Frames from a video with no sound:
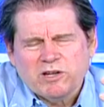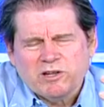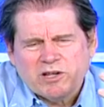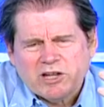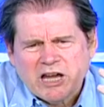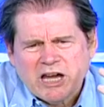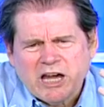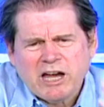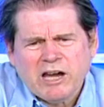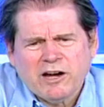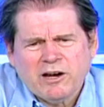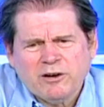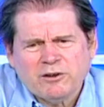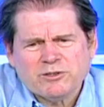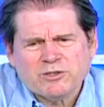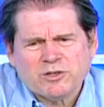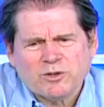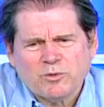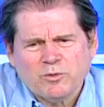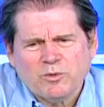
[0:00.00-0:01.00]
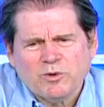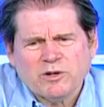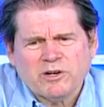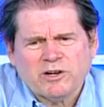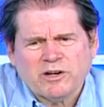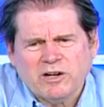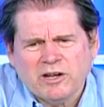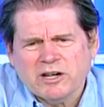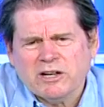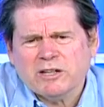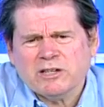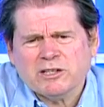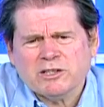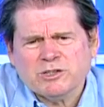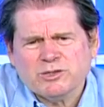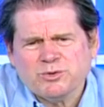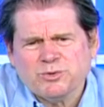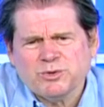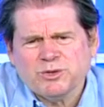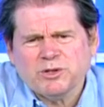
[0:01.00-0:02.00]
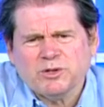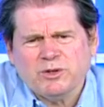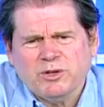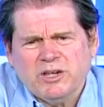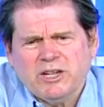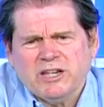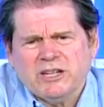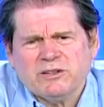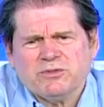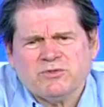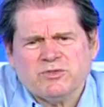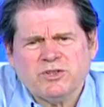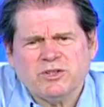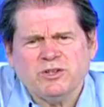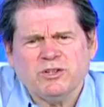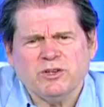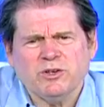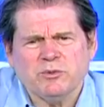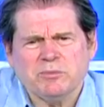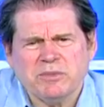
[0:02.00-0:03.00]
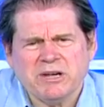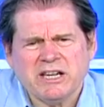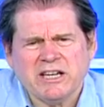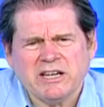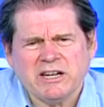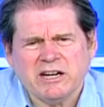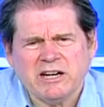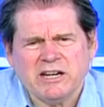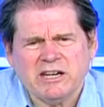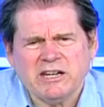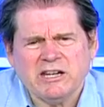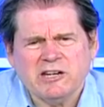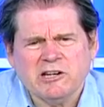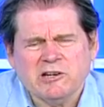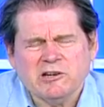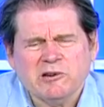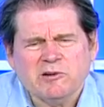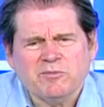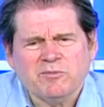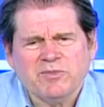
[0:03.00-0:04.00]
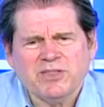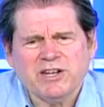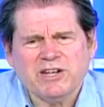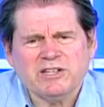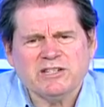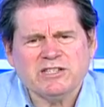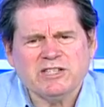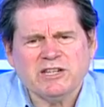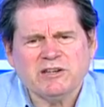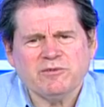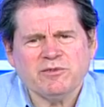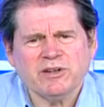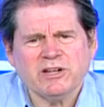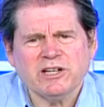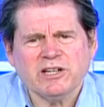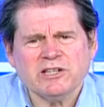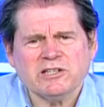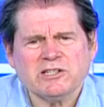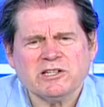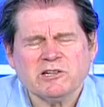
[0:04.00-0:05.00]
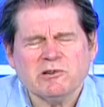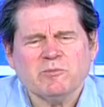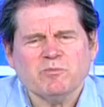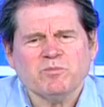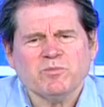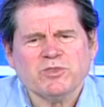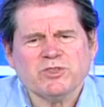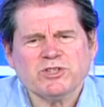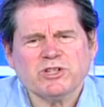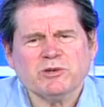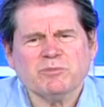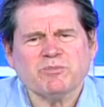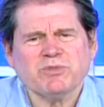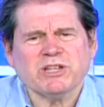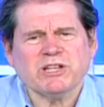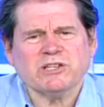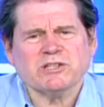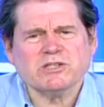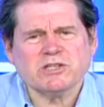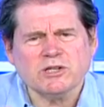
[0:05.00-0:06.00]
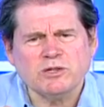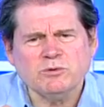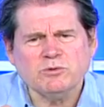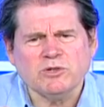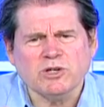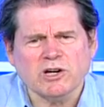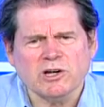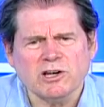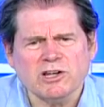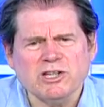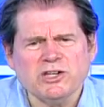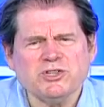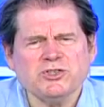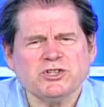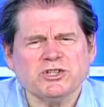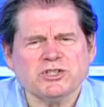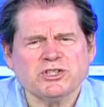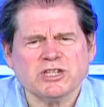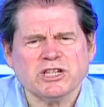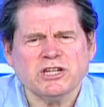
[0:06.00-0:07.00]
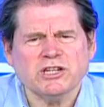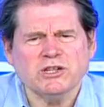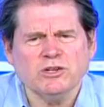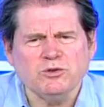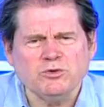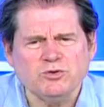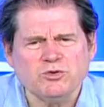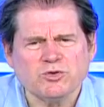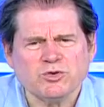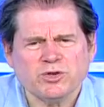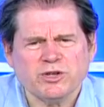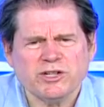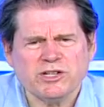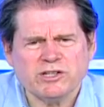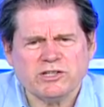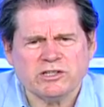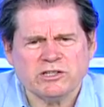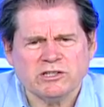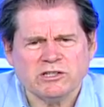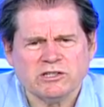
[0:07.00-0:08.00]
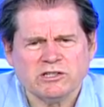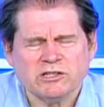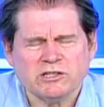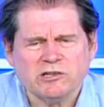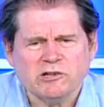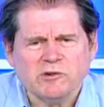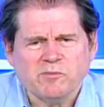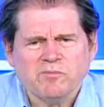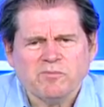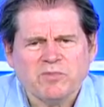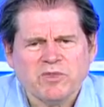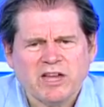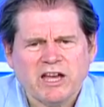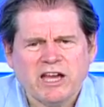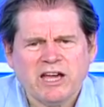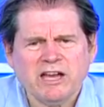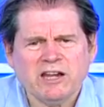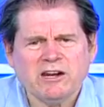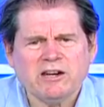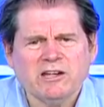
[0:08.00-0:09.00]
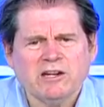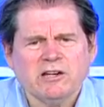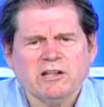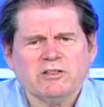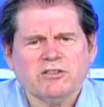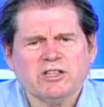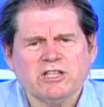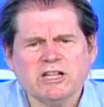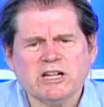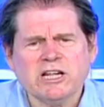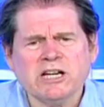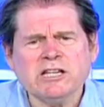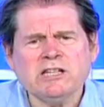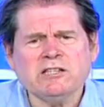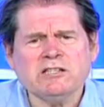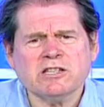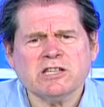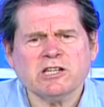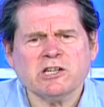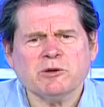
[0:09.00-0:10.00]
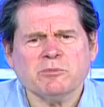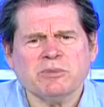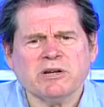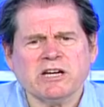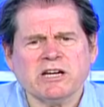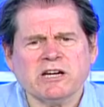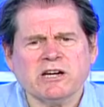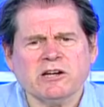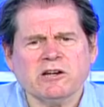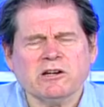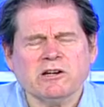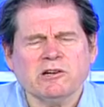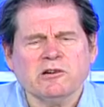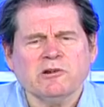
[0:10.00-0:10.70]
cows are one of God's real gifts to humanity that has given us something so delicious and nutritious. And the nice thing about